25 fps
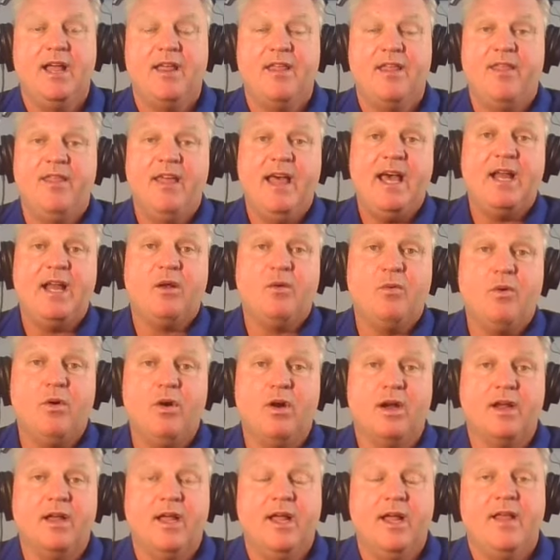That'll
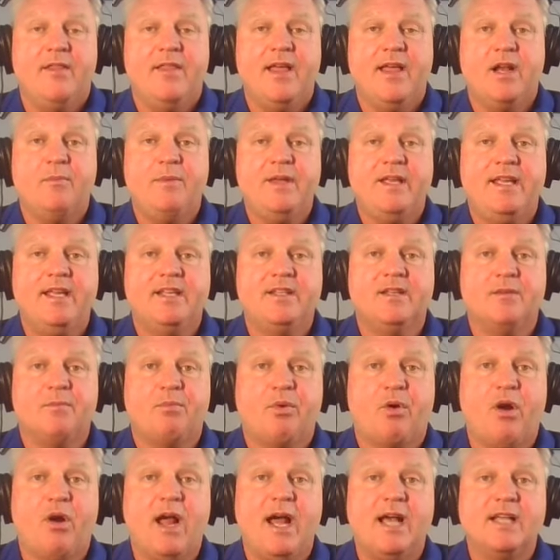work. That'll begin the
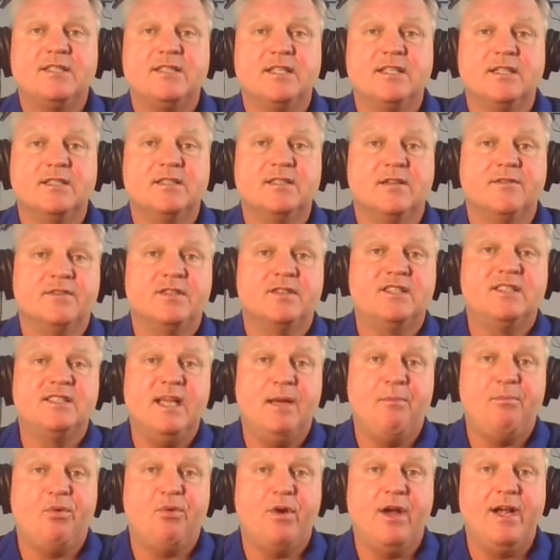process of
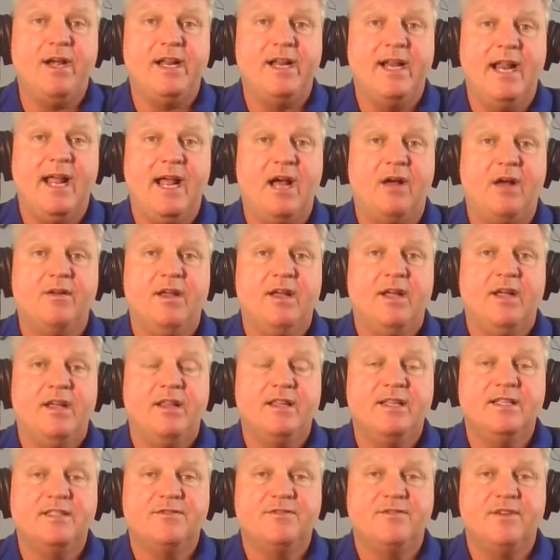separating out
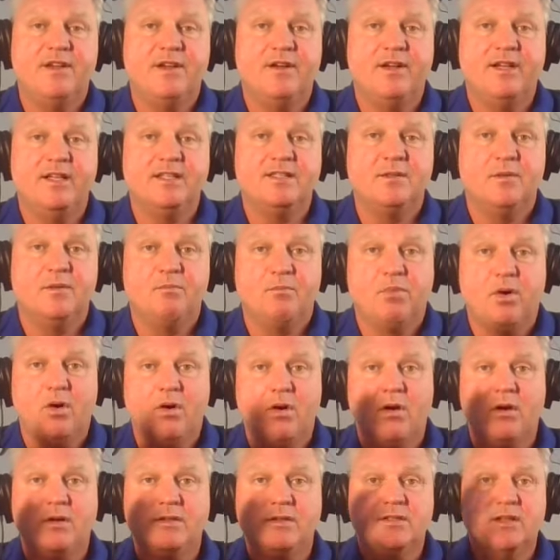these various
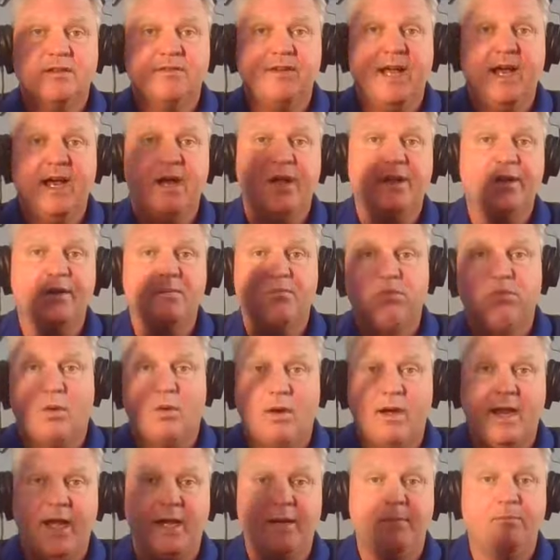parts of how your
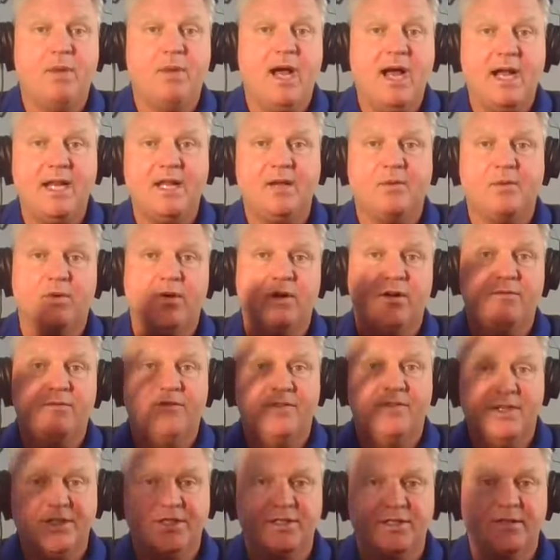brain, body work,
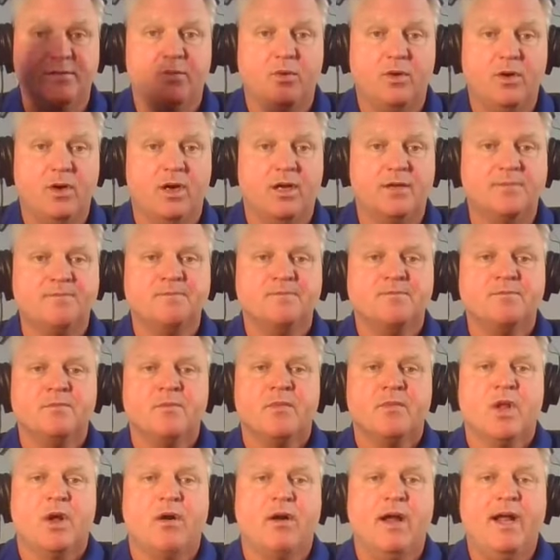vision work.
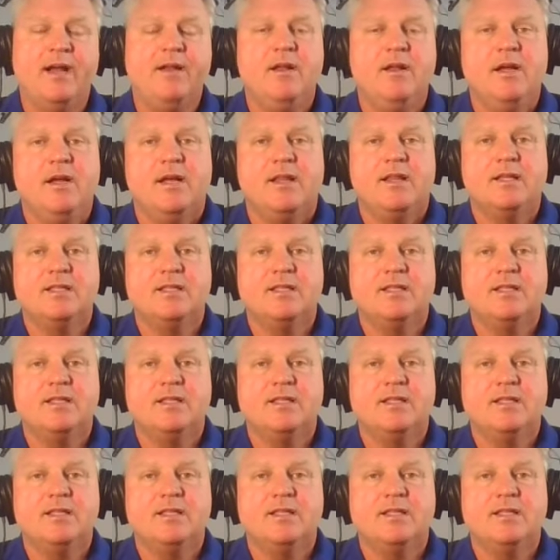All right.